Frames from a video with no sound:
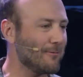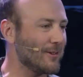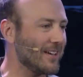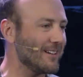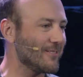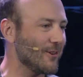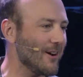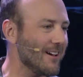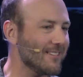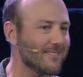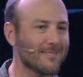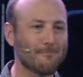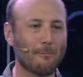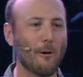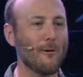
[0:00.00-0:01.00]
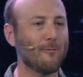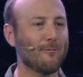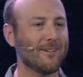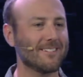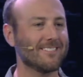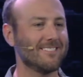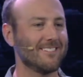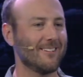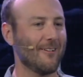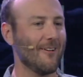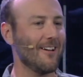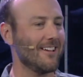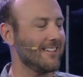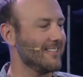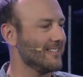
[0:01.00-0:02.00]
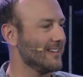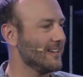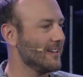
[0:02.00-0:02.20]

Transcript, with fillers: don't have to get dressed. Perfect, great.